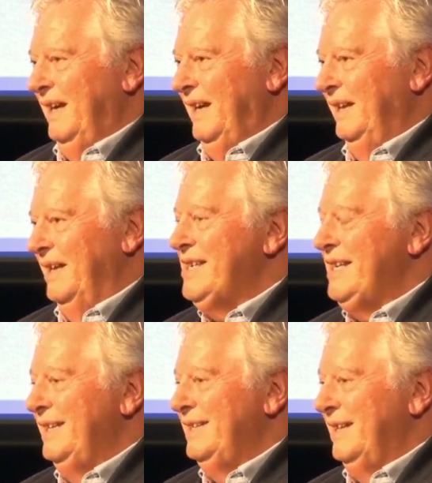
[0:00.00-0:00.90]
And I
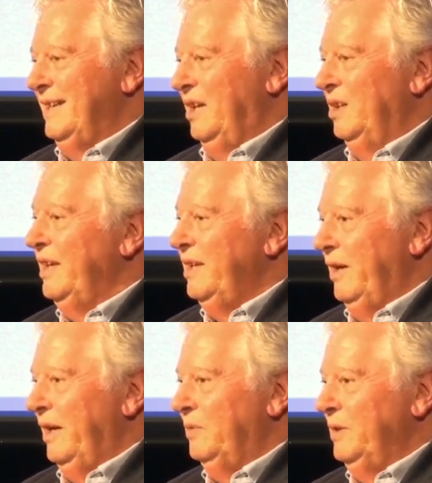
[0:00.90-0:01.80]
said, I'll let you
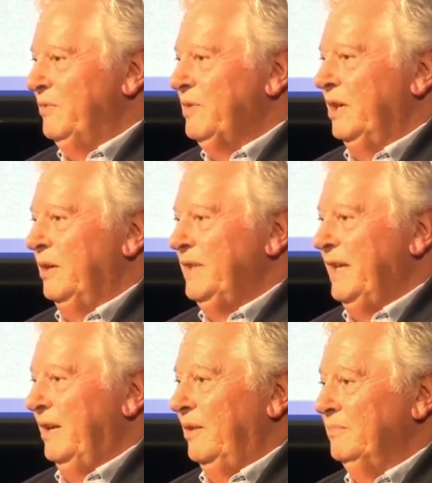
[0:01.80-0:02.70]
out when you've calmed
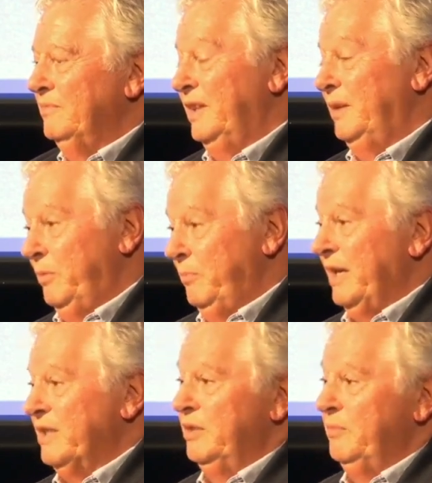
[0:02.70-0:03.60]
down. And then went
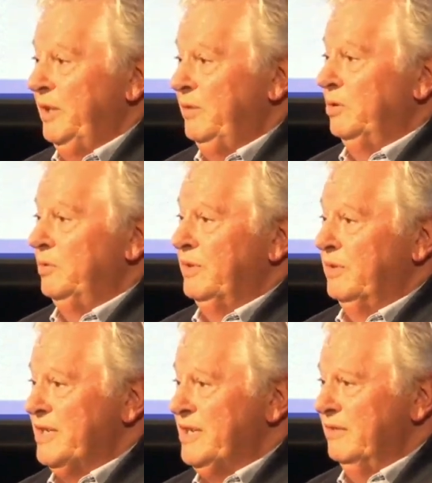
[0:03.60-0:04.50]
back to the pit wall for the
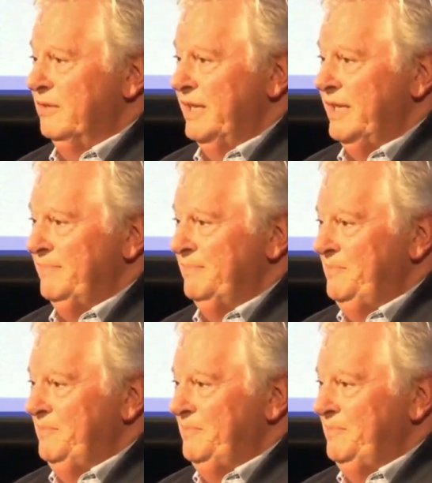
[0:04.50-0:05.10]
rest of the race.